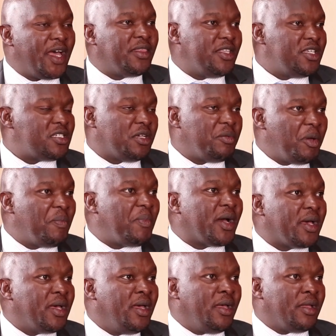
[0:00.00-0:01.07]
done this.
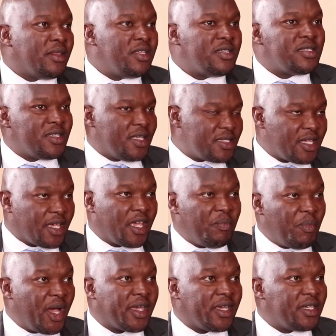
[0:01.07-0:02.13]
Remember, this is the
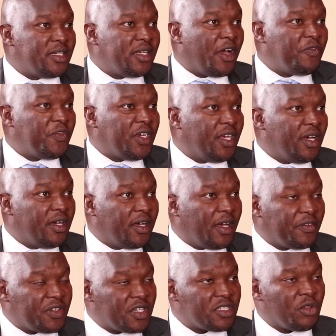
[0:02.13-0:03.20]
second market in Africa
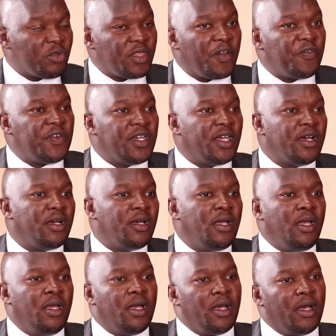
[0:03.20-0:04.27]
after South Africa.
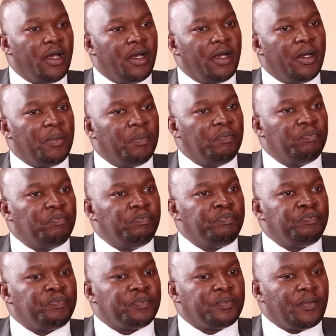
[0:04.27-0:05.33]
Um,
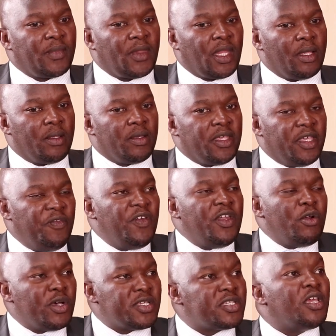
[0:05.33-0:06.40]

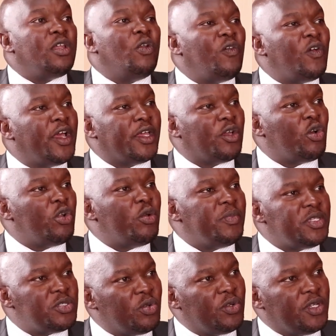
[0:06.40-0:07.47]
given our scale of our
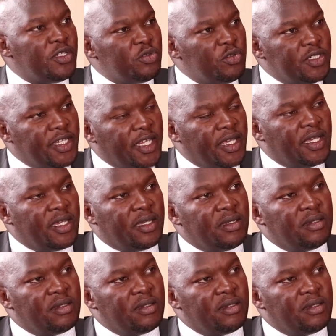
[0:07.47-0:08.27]
economy, so it will take